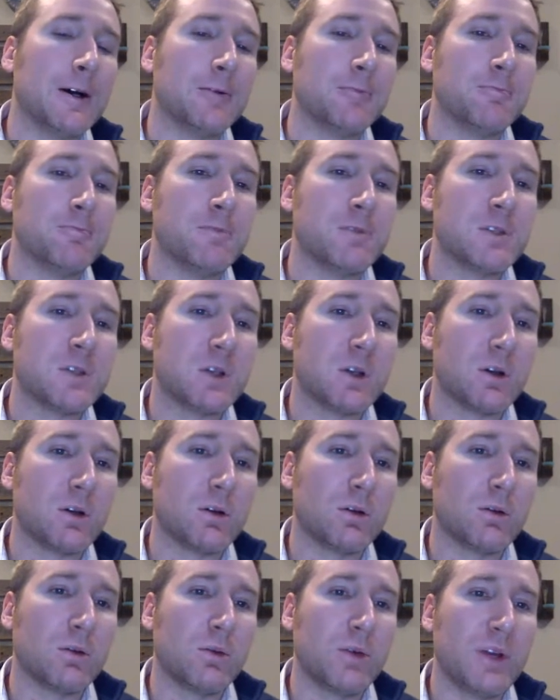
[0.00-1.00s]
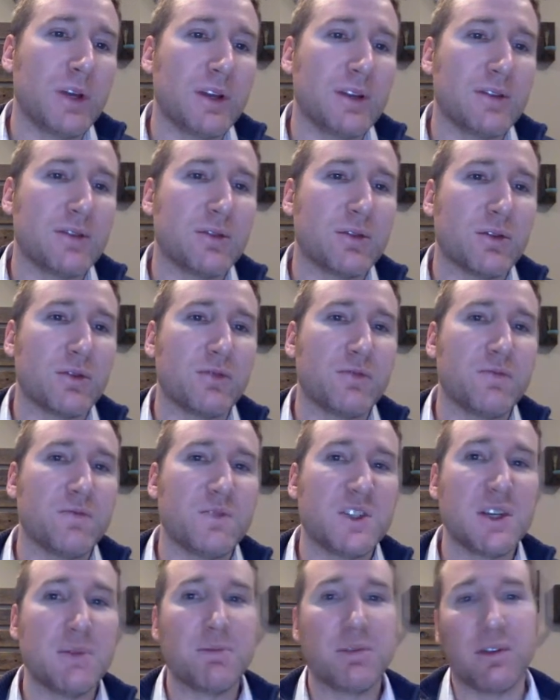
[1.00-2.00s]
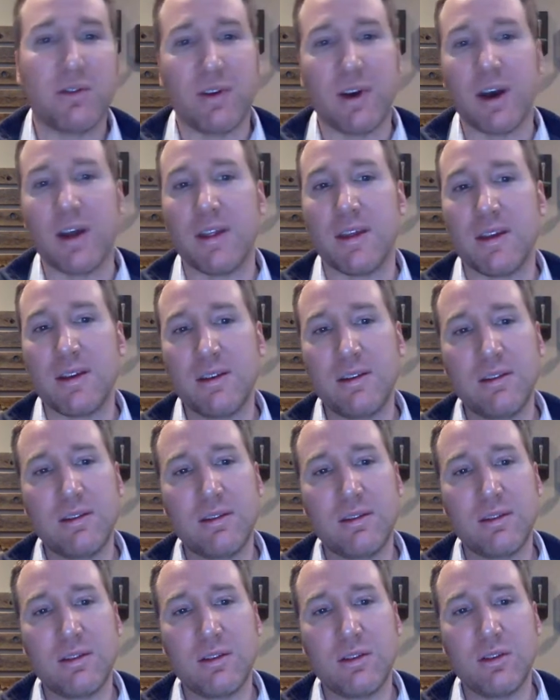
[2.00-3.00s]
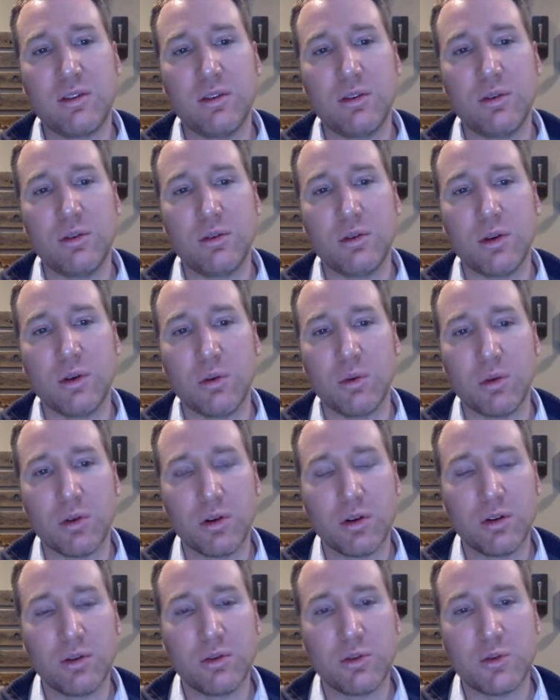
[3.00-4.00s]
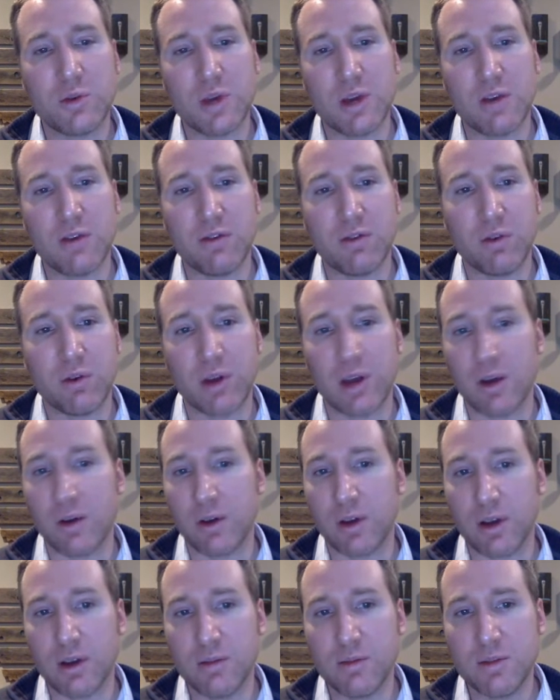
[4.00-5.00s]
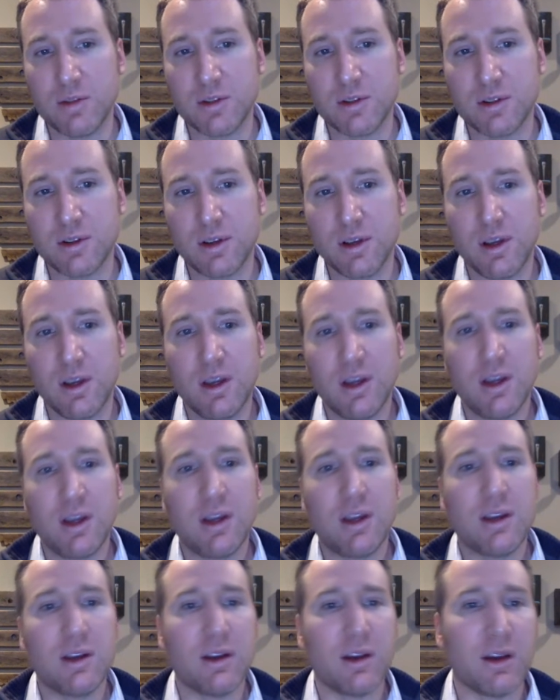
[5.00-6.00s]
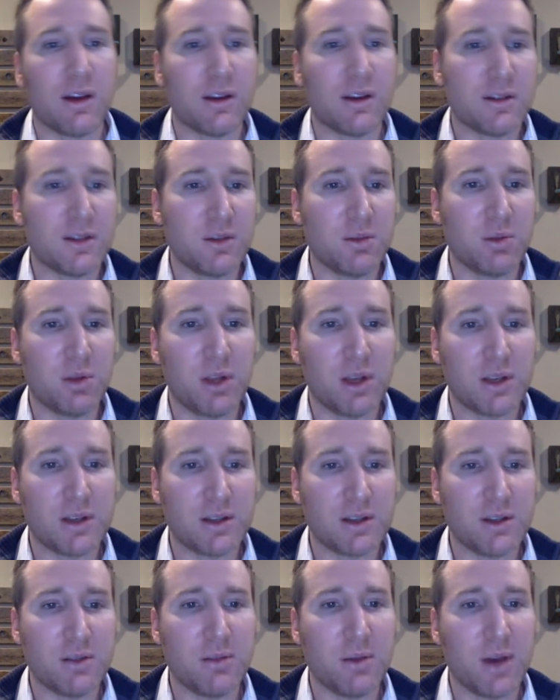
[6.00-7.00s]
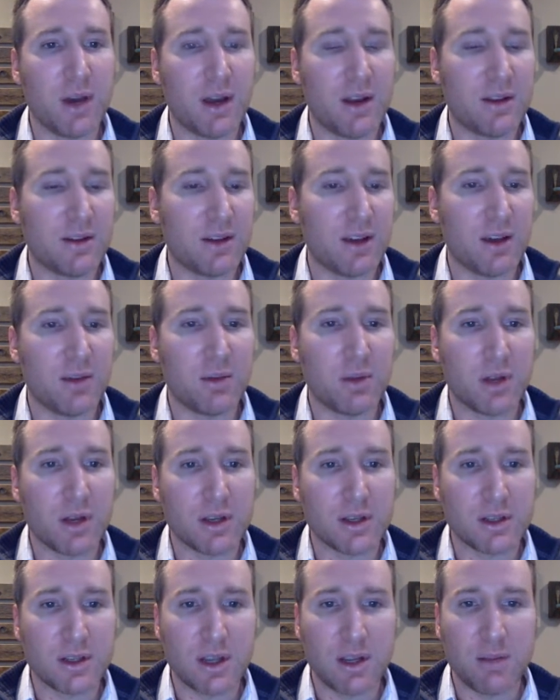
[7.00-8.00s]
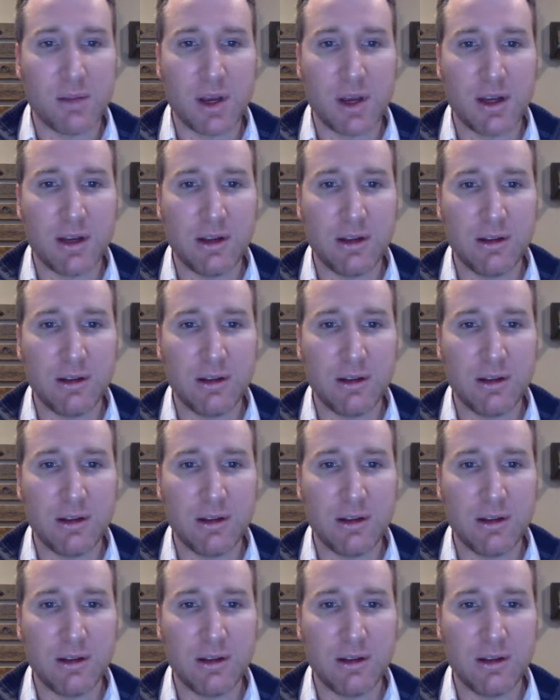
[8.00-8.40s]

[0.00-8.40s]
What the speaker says: So we can sort of simplify this to a world in which we have four outcomes, C+, C-, A+, and A-.